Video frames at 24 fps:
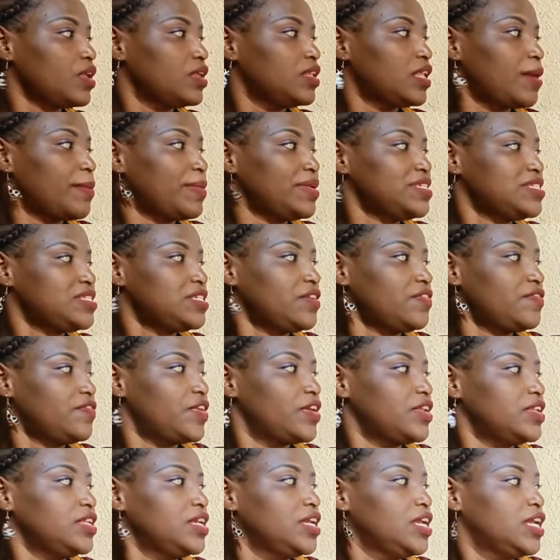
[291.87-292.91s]
Number
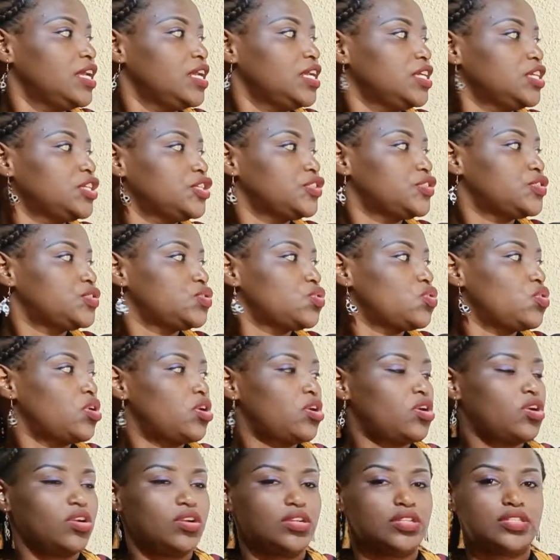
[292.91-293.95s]
7, to
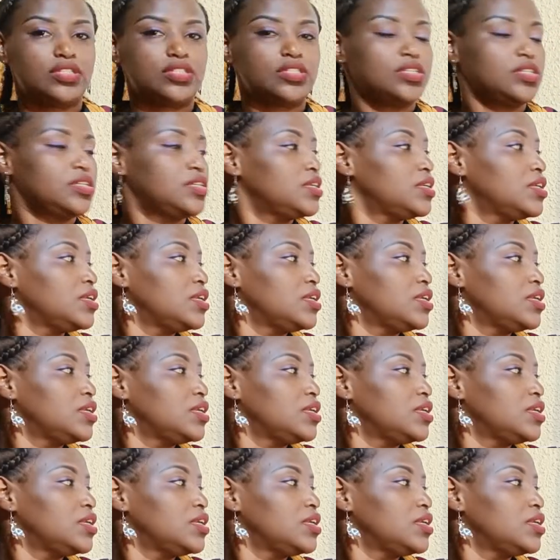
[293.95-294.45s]
hurt.